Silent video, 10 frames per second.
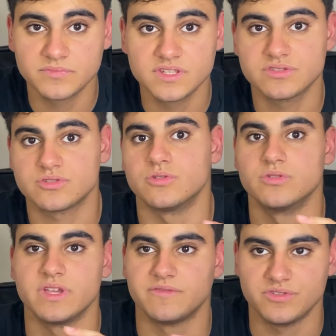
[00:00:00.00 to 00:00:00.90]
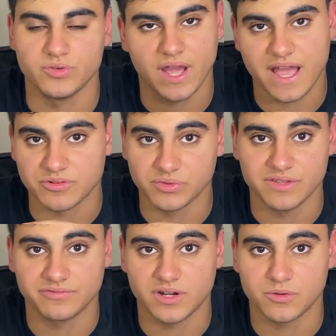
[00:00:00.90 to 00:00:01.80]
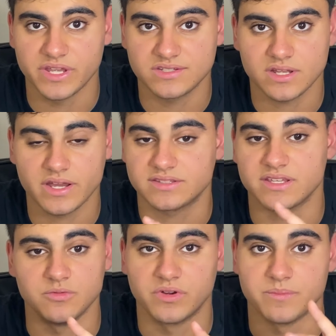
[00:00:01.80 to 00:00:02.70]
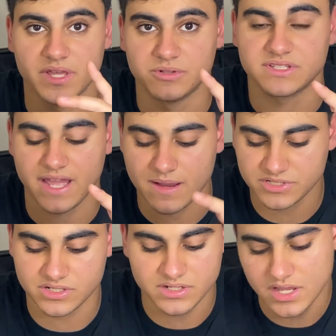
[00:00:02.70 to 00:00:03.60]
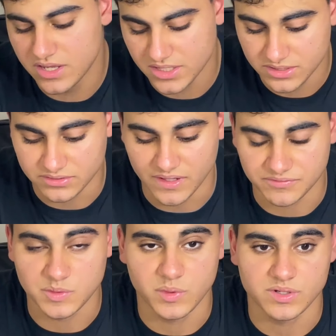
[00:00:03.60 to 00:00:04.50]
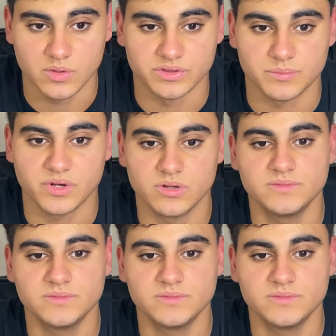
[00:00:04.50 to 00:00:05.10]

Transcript: So if you have a really far away shot that you want to be able to capture, you definitely want to go with the Pro.